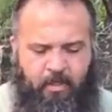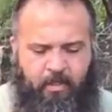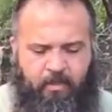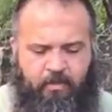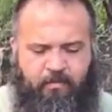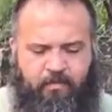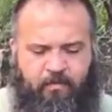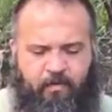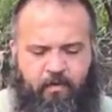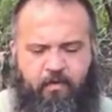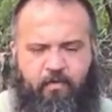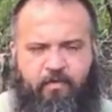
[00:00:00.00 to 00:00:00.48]

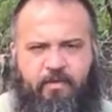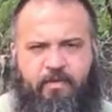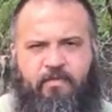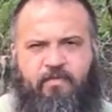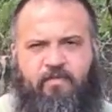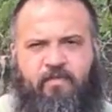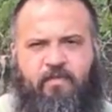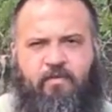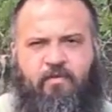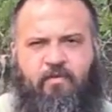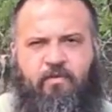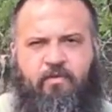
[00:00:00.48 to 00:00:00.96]
So this
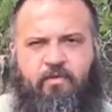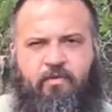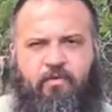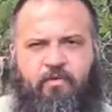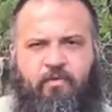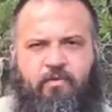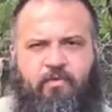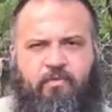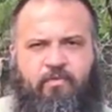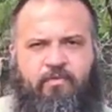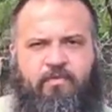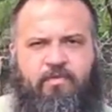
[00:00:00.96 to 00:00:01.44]

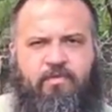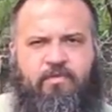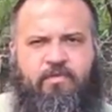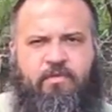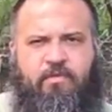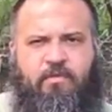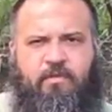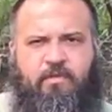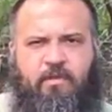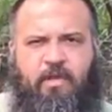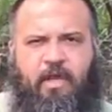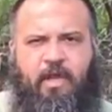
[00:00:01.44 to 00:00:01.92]
includes
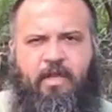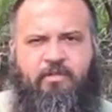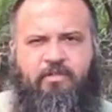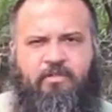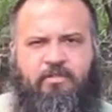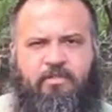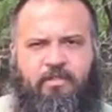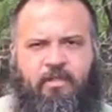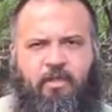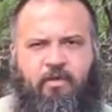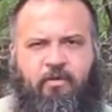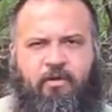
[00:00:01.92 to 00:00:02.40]
not
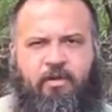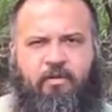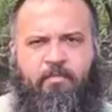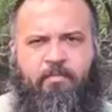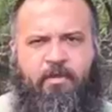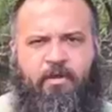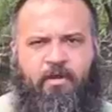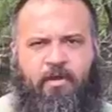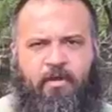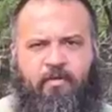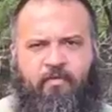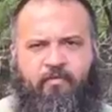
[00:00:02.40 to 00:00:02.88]
just loading,
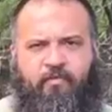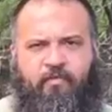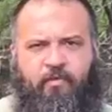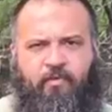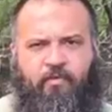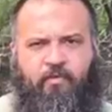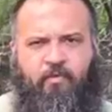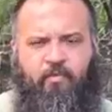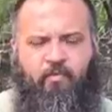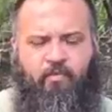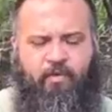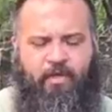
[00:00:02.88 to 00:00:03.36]
but also
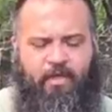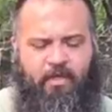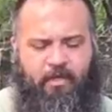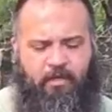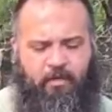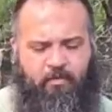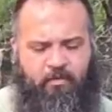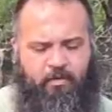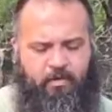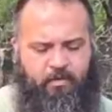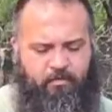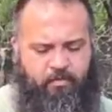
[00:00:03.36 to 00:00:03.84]
the
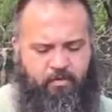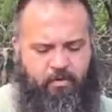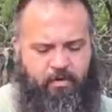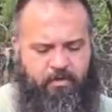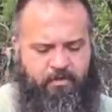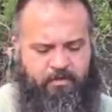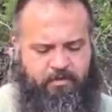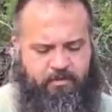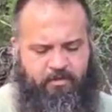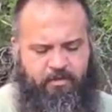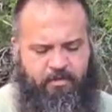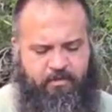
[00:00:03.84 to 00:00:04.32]
reloading
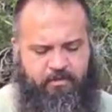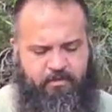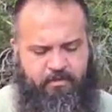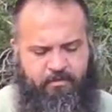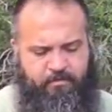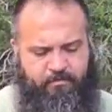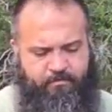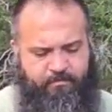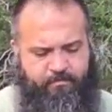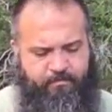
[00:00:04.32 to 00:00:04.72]
process.